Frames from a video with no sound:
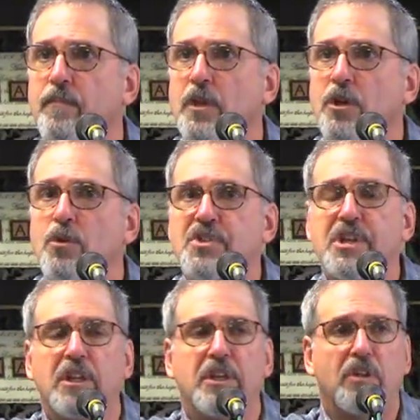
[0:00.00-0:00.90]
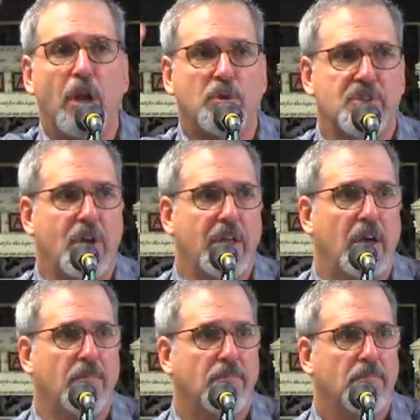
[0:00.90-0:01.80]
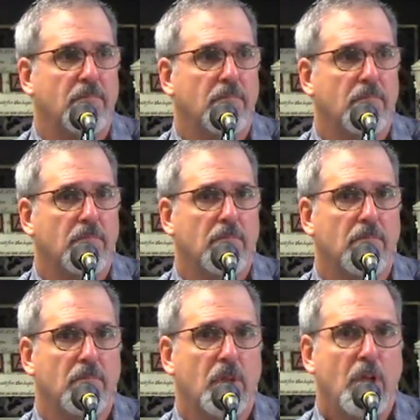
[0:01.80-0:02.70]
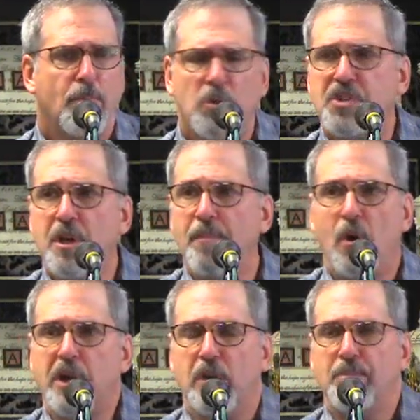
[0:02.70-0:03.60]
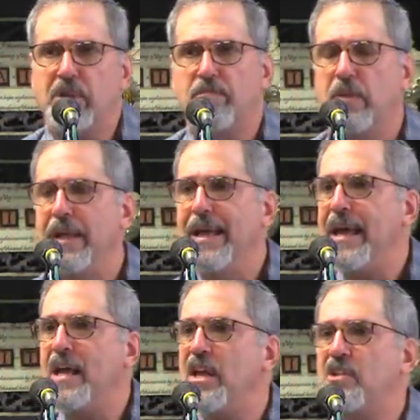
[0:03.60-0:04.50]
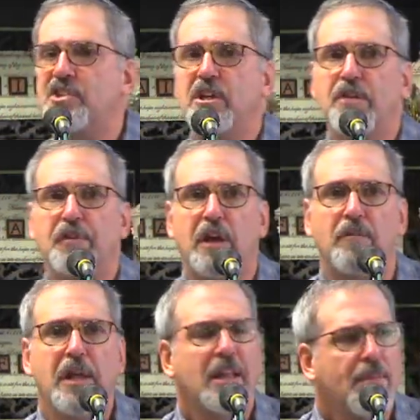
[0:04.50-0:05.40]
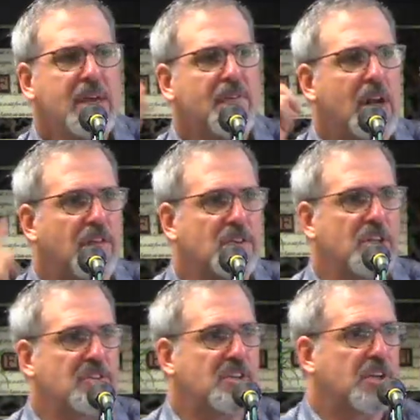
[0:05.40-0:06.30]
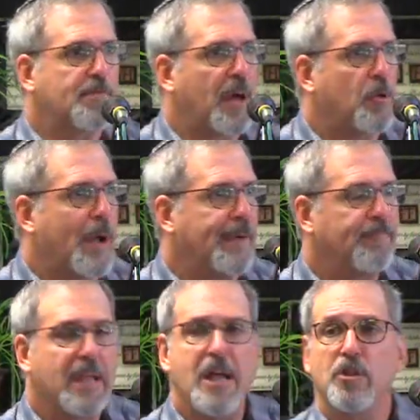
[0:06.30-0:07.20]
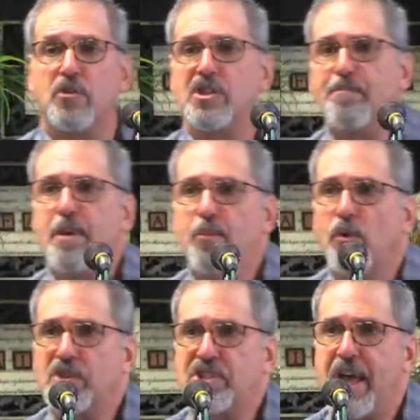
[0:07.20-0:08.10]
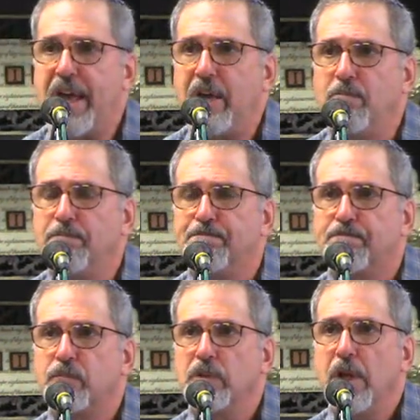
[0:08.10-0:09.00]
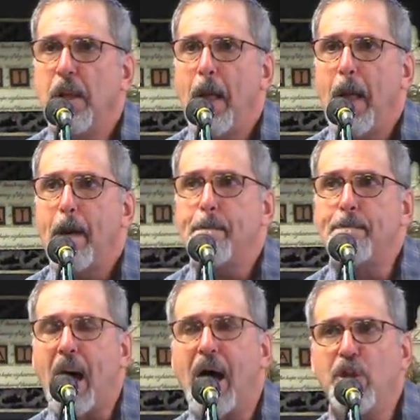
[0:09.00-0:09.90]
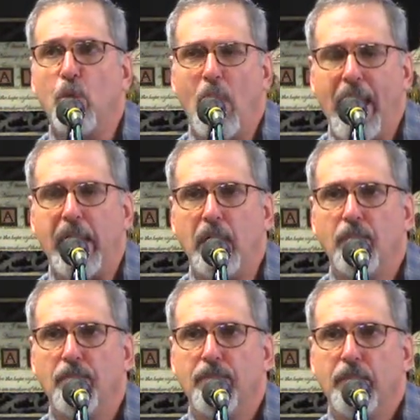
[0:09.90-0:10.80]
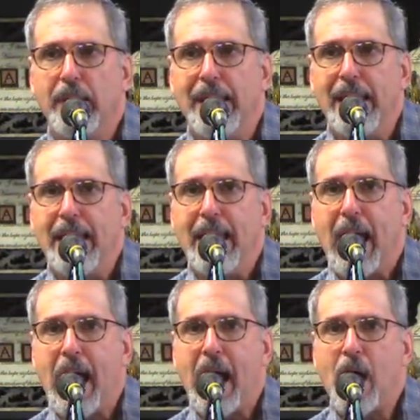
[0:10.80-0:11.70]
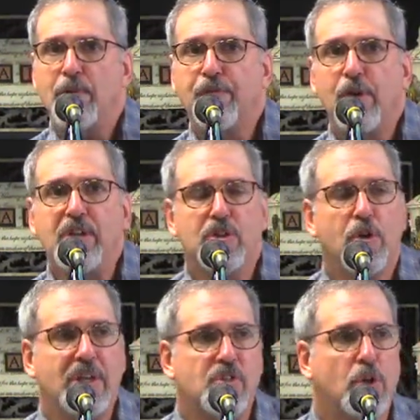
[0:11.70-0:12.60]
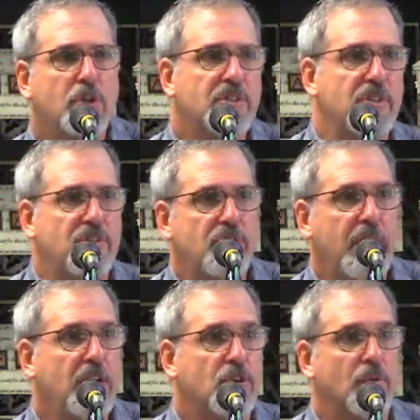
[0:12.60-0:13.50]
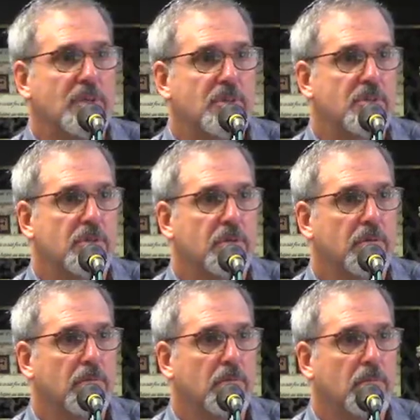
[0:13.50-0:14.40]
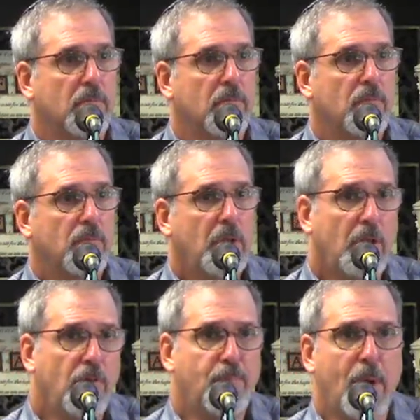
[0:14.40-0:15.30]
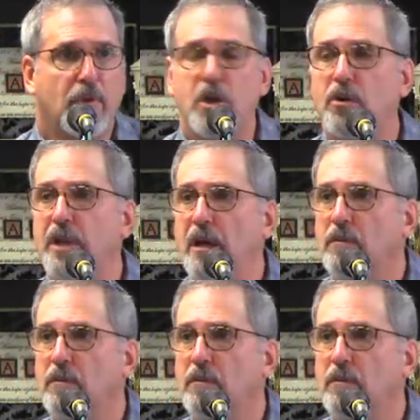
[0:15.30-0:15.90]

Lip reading: New Zealand, and Australia. Mostly American, but insignificant. Let me give you another statistic, by the way. There's some people who are saying, by the way, I'm afraid to go to Israel because it's dangerous. You've probably heard that.